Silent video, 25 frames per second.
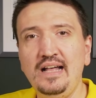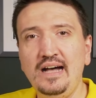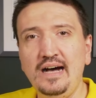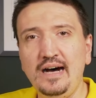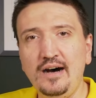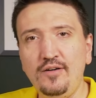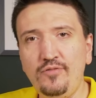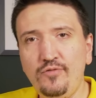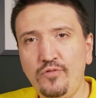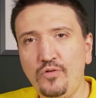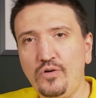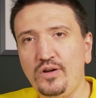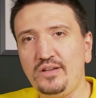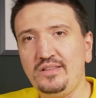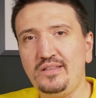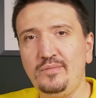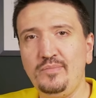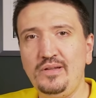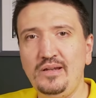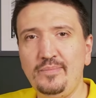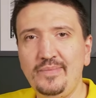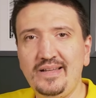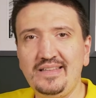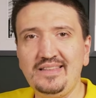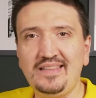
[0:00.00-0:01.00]
a
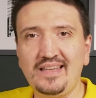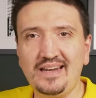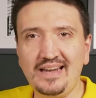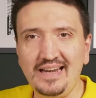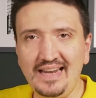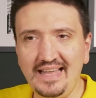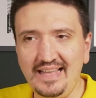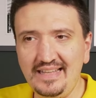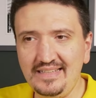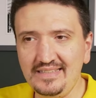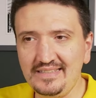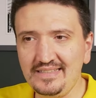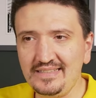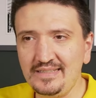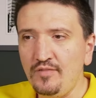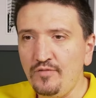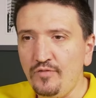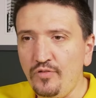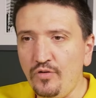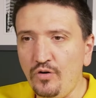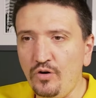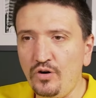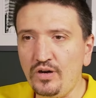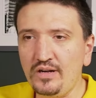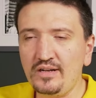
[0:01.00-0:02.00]
40mm lens
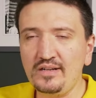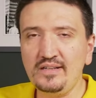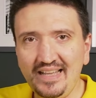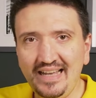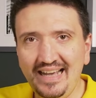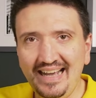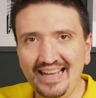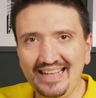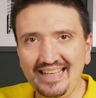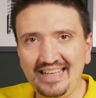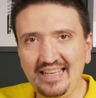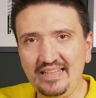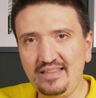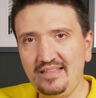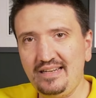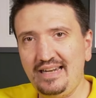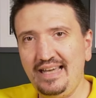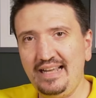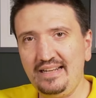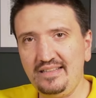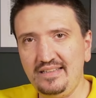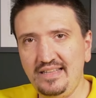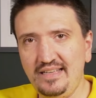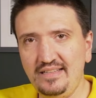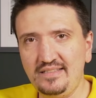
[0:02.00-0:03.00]
for a kit
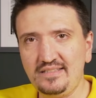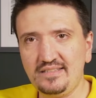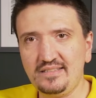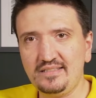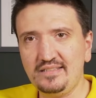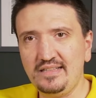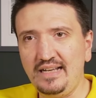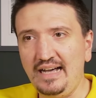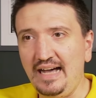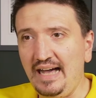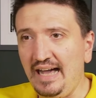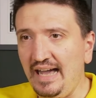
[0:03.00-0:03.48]
like this.